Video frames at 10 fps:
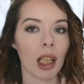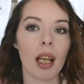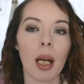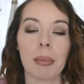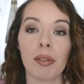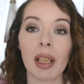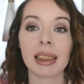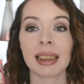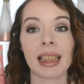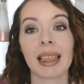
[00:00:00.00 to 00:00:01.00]
Um, the
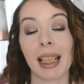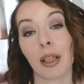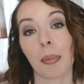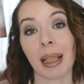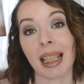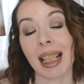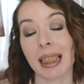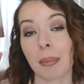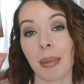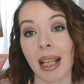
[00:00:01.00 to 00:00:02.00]
first thing they got me
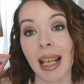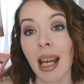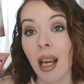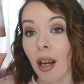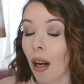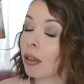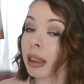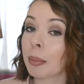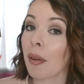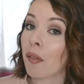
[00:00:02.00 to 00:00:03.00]
is my
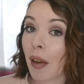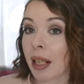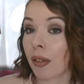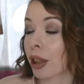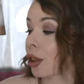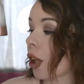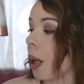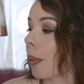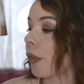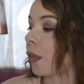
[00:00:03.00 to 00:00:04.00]
ultimate favourite
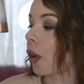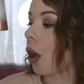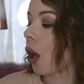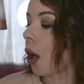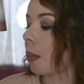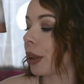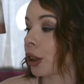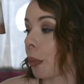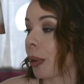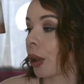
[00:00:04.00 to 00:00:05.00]
scrub from
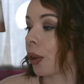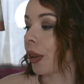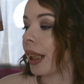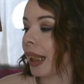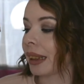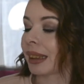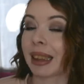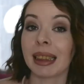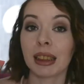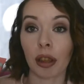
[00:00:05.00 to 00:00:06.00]
Soap and Glory. It's
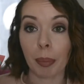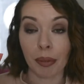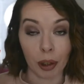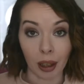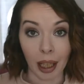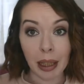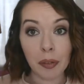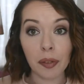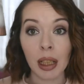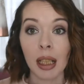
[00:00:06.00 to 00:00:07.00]
the Scrub of Your
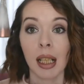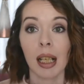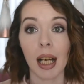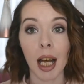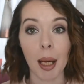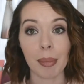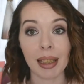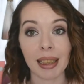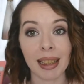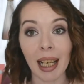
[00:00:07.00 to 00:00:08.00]
Life. Um,
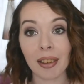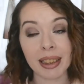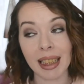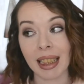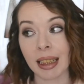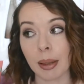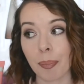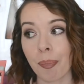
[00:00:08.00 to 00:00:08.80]
guaranteed,